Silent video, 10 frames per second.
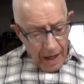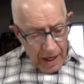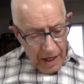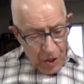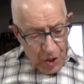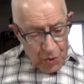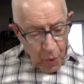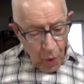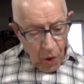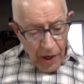He
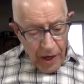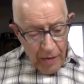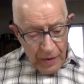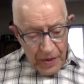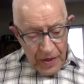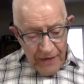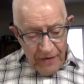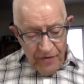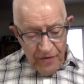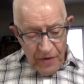swore he would never
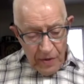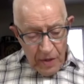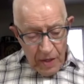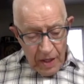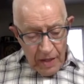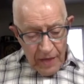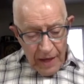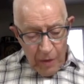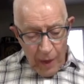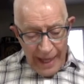feel
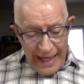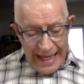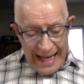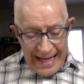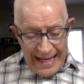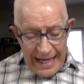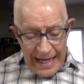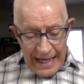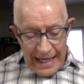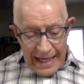that way again.
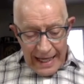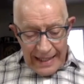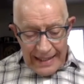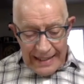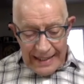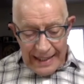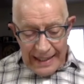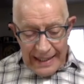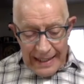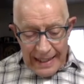And he said